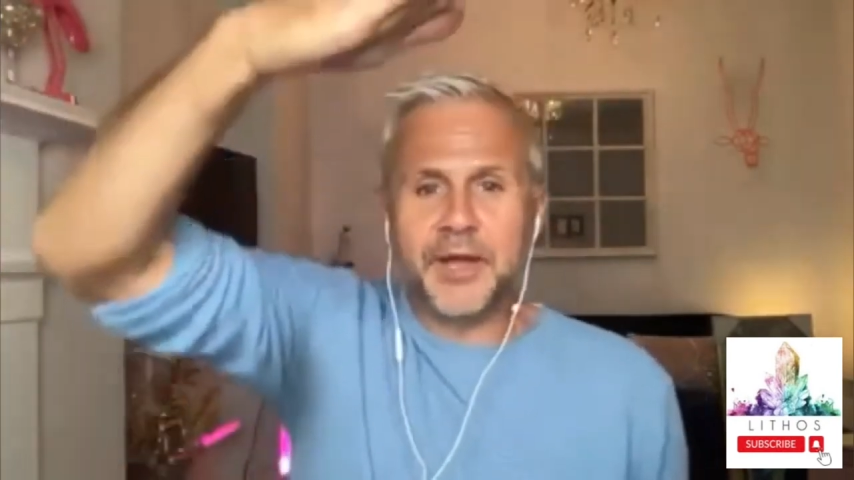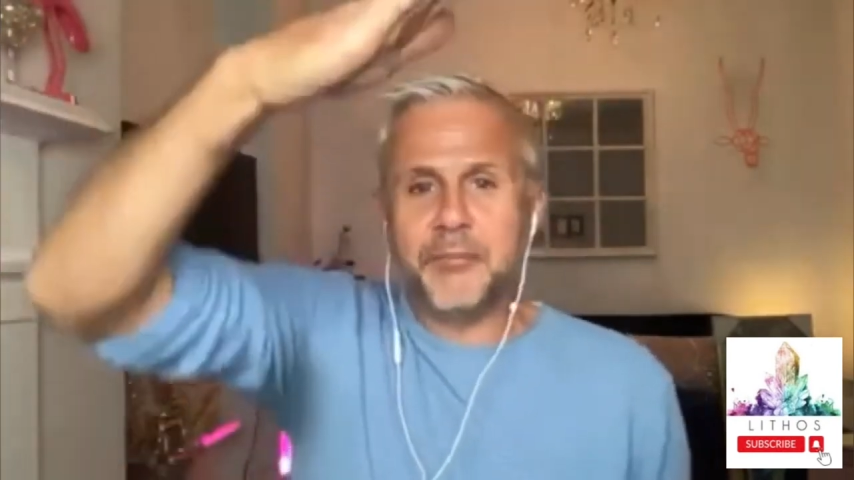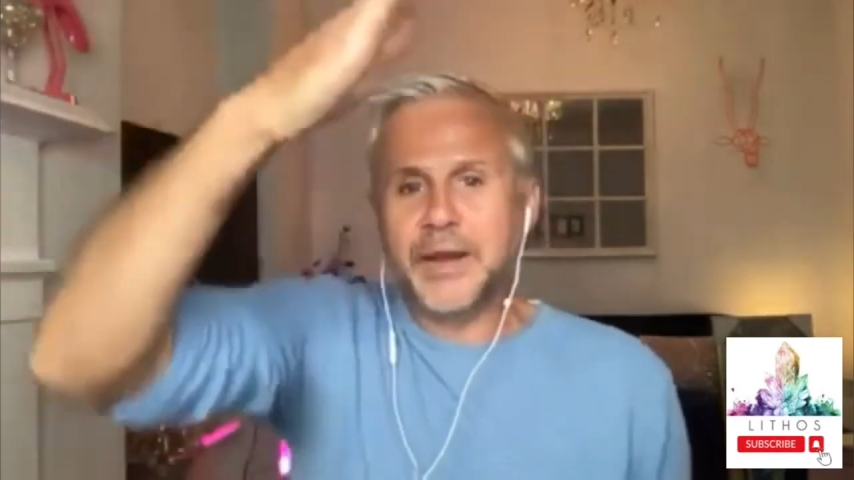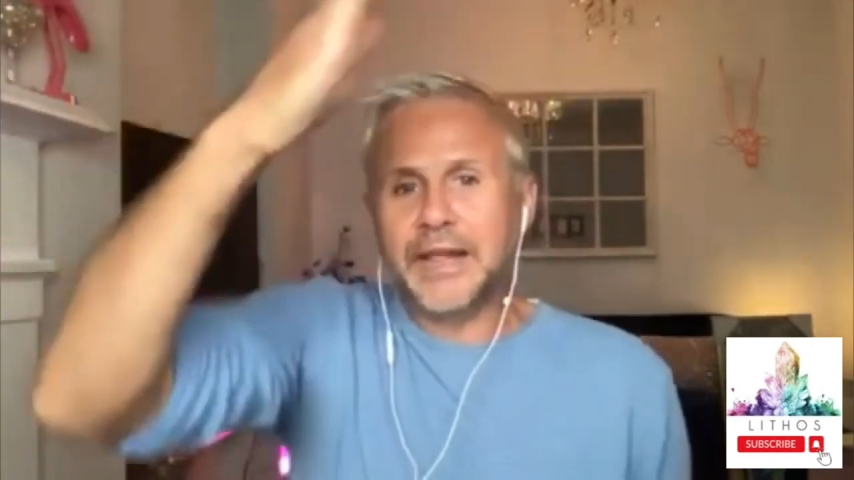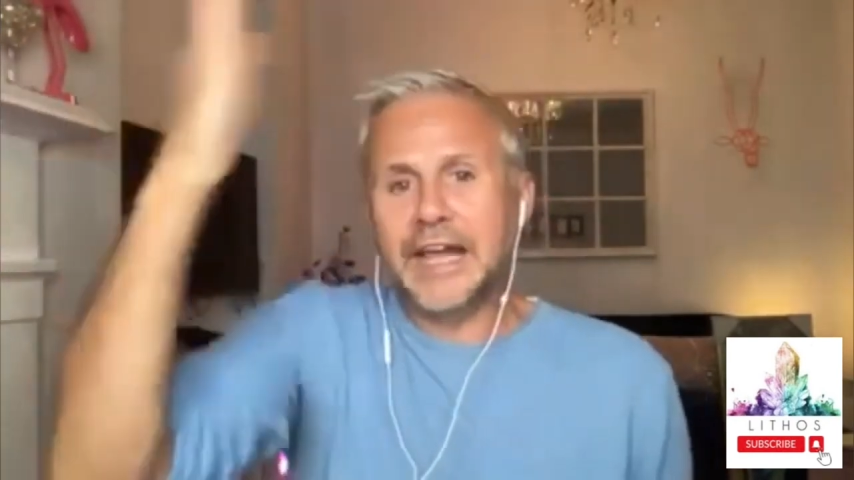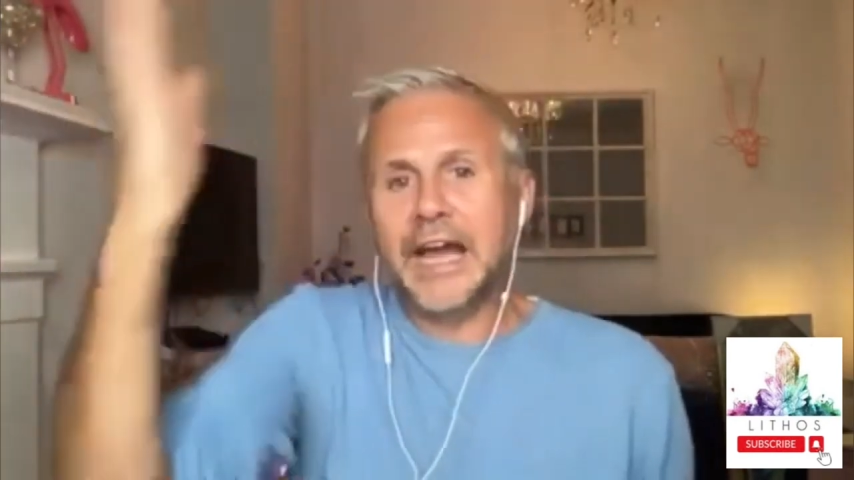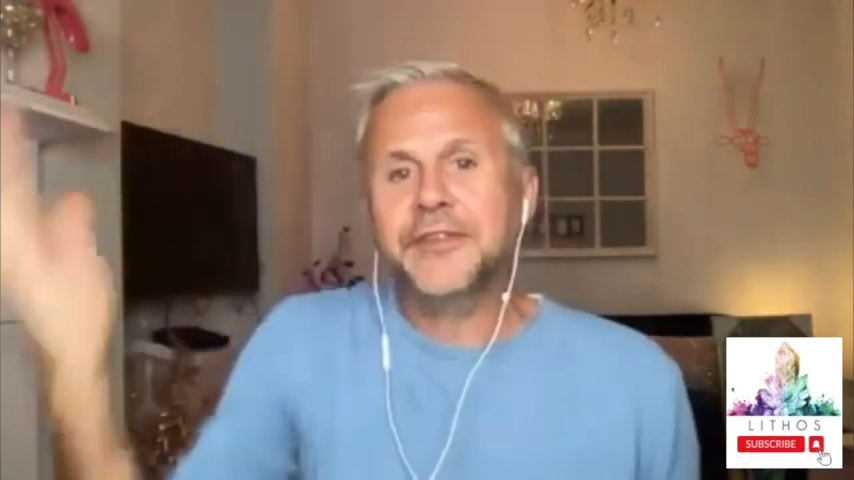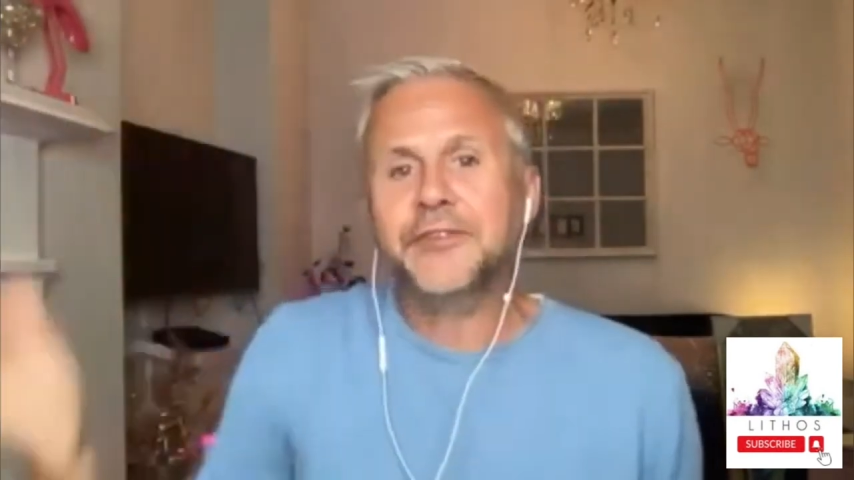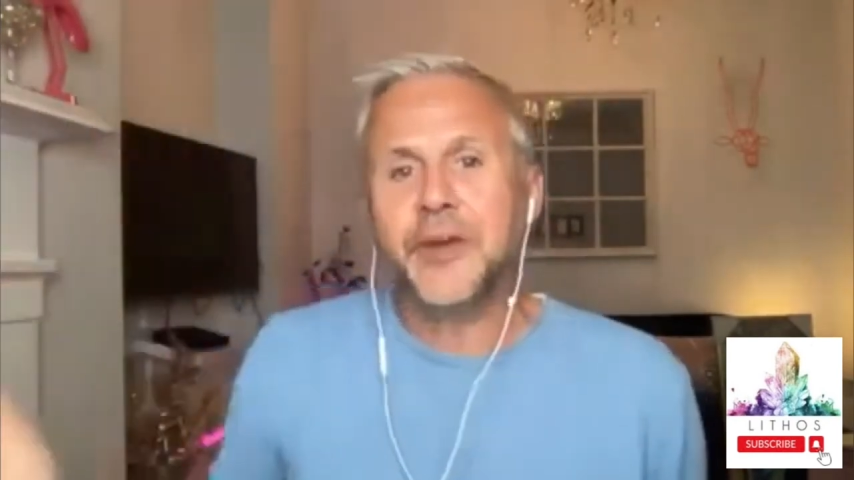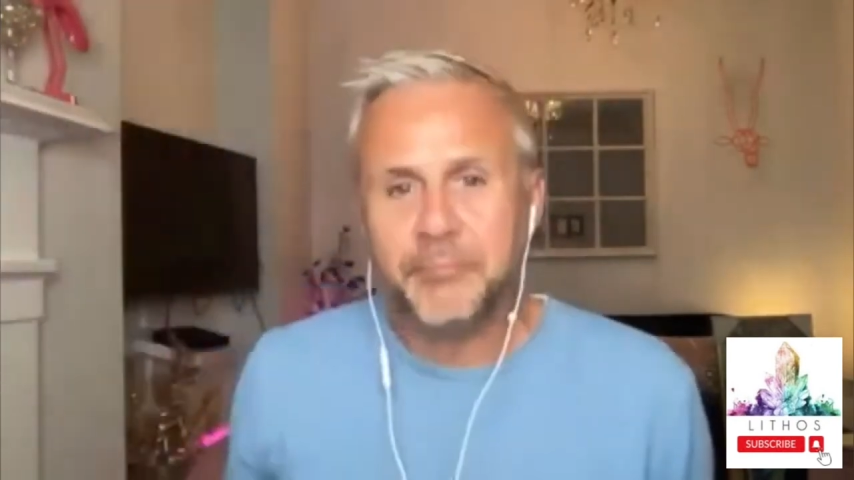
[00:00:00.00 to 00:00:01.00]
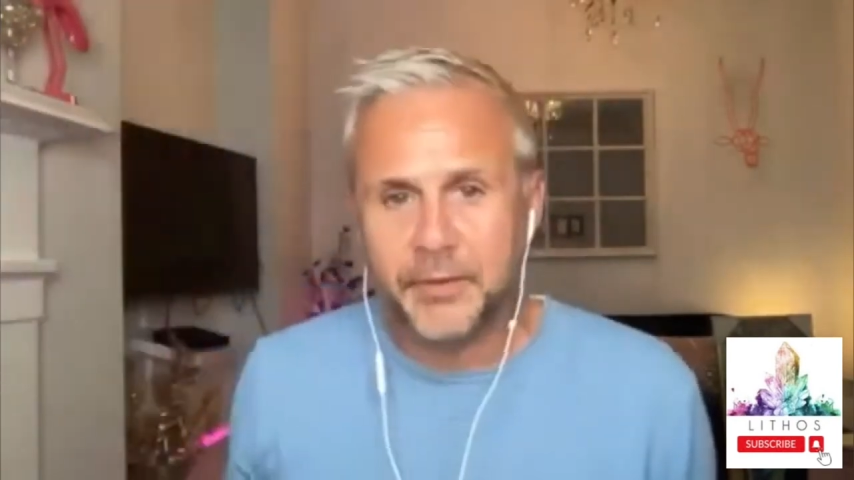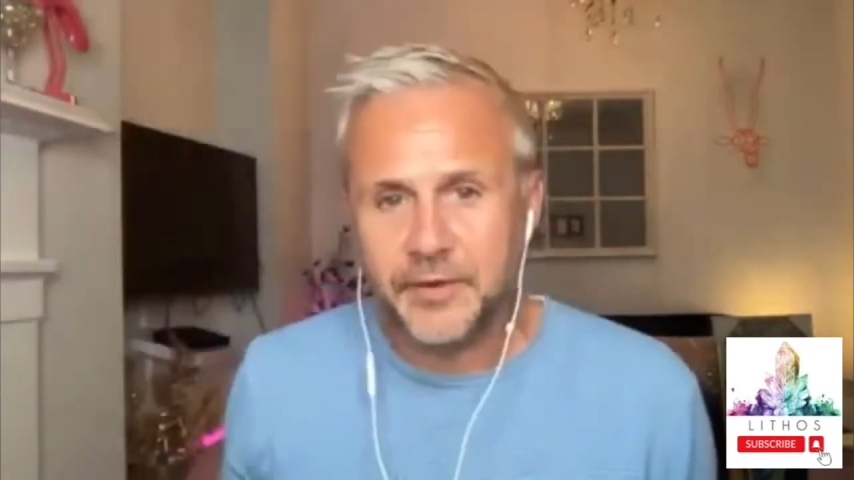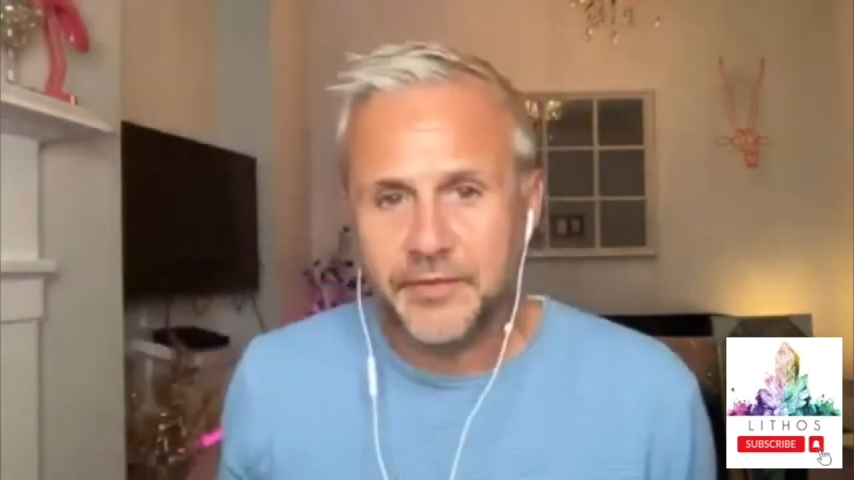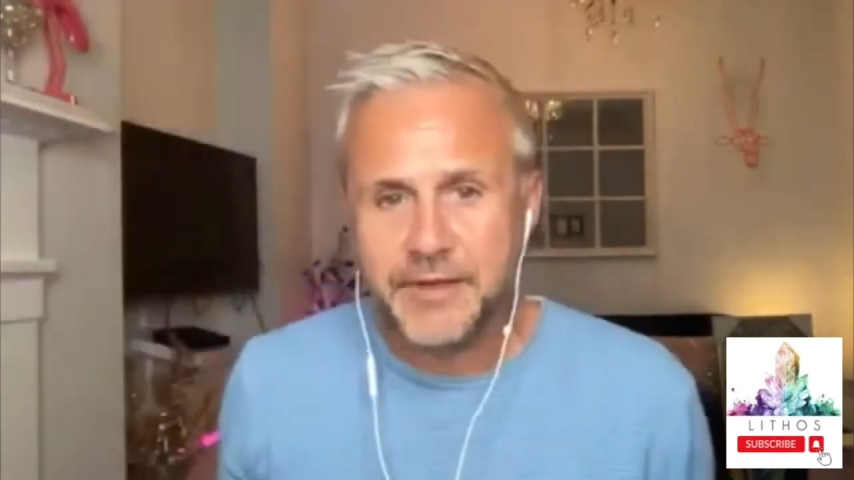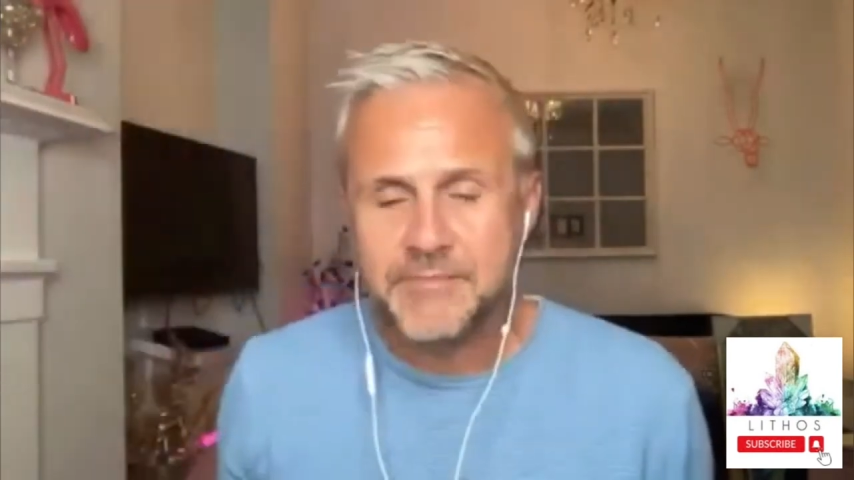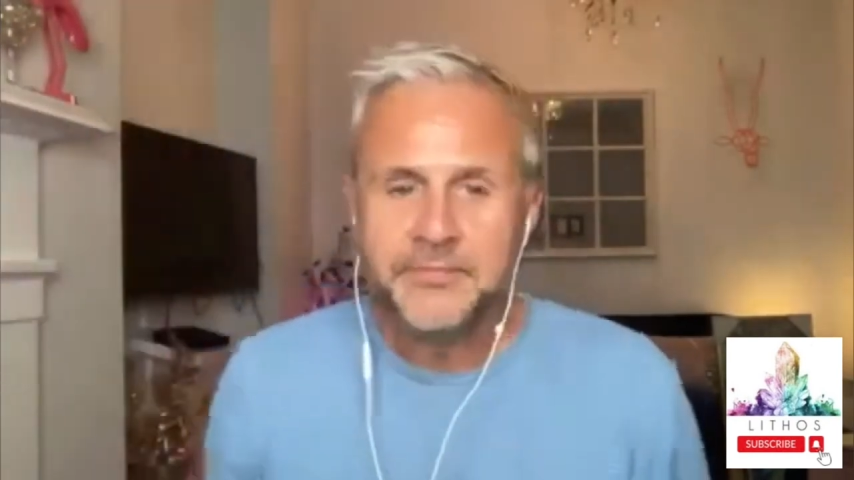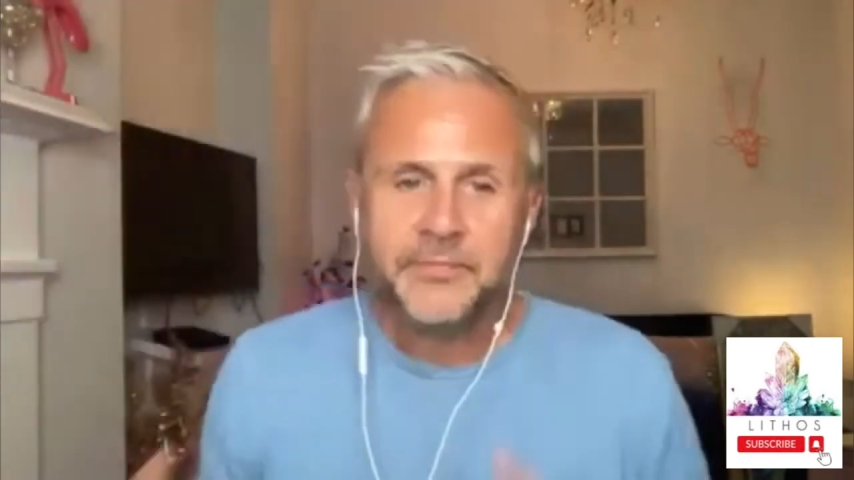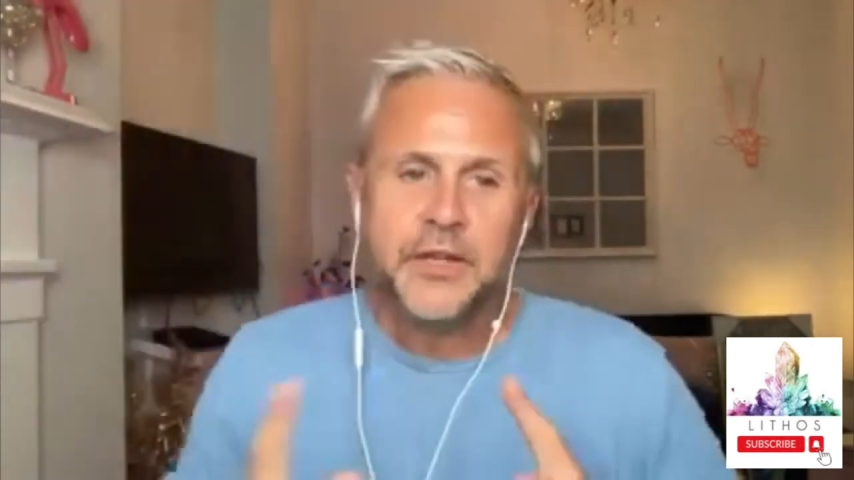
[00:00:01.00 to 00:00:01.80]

umbrella and dump it on them.